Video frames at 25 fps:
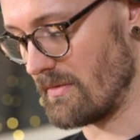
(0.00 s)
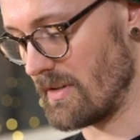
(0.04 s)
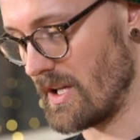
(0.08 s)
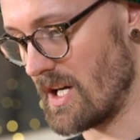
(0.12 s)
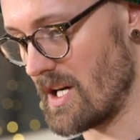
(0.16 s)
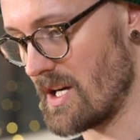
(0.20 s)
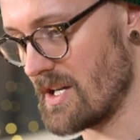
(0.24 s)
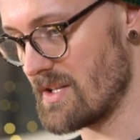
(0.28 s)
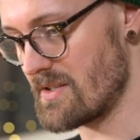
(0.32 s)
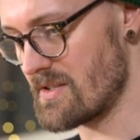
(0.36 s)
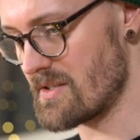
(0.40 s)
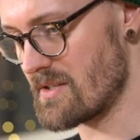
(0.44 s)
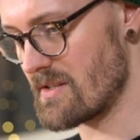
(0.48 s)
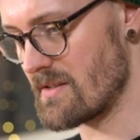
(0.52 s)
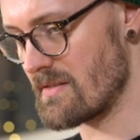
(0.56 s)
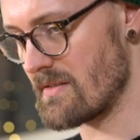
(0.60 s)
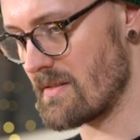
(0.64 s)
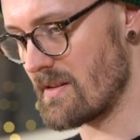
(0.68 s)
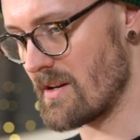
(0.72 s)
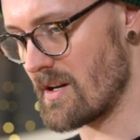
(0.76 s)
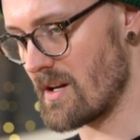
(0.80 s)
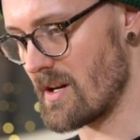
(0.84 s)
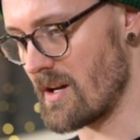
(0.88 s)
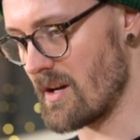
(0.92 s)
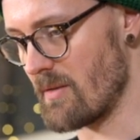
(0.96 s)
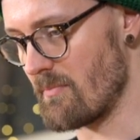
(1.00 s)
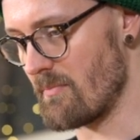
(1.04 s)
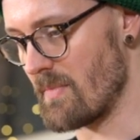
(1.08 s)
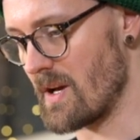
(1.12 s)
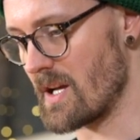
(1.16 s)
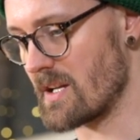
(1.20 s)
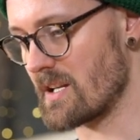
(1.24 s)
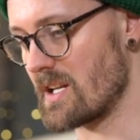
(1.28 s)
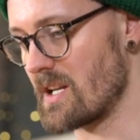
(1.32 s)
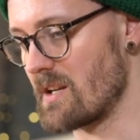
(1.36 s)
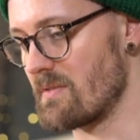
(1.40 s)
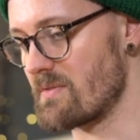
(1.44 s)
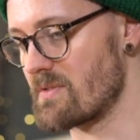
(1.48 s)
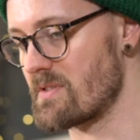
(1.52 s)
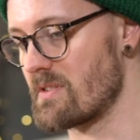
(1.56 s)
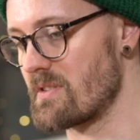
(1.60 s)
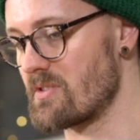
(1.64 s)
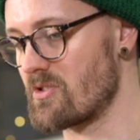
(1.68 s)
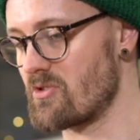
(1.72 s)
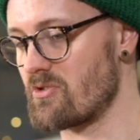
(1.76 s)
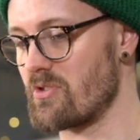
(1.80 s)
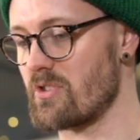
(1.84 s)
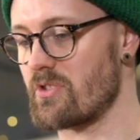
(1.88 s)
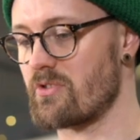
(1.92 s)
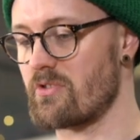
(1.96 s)
lines and keeps the
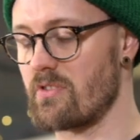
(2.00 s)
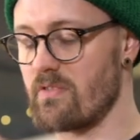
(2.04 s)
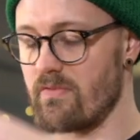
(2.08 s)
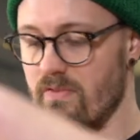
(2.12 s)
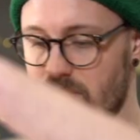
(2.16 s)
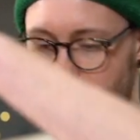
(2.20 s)
structure